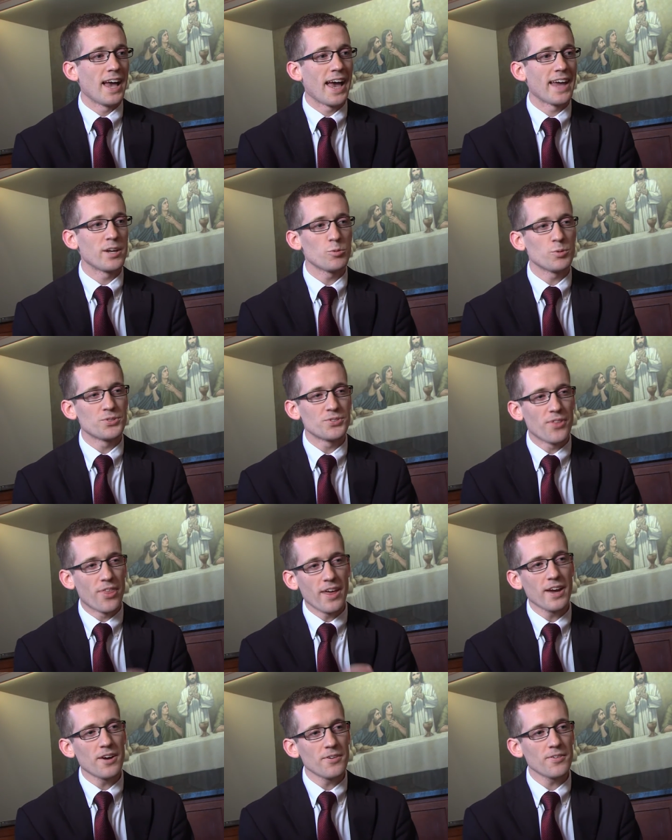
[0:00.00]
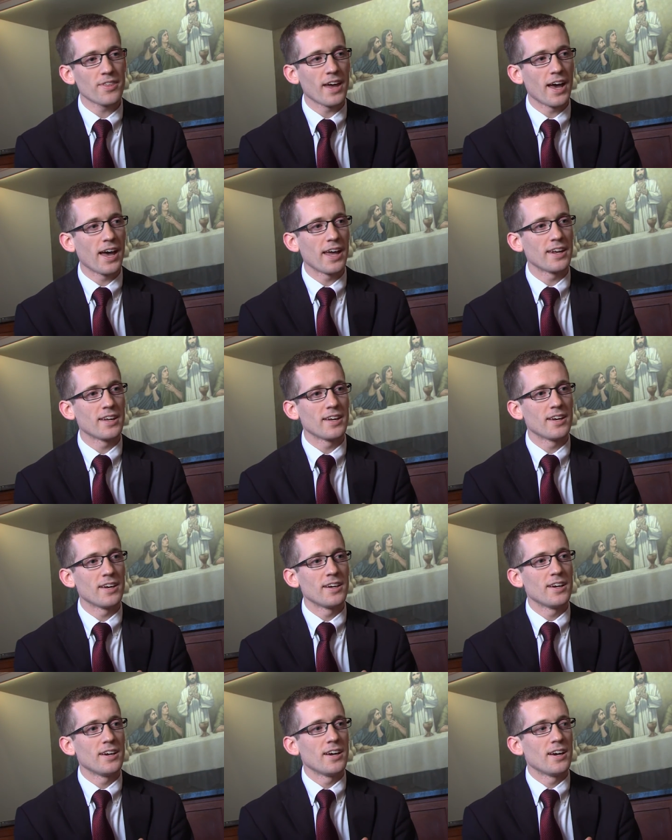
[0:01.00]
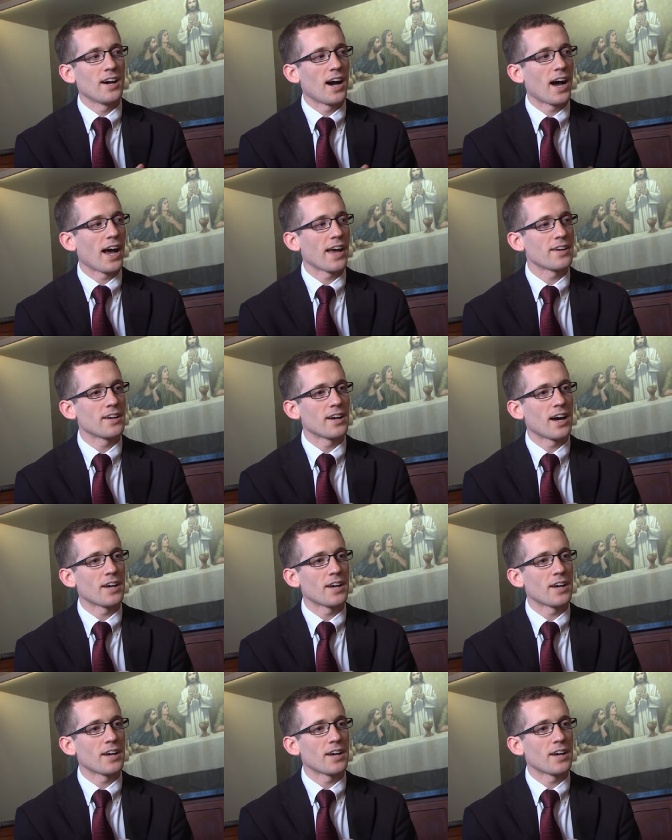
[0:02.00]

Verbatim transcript: And it was there that I,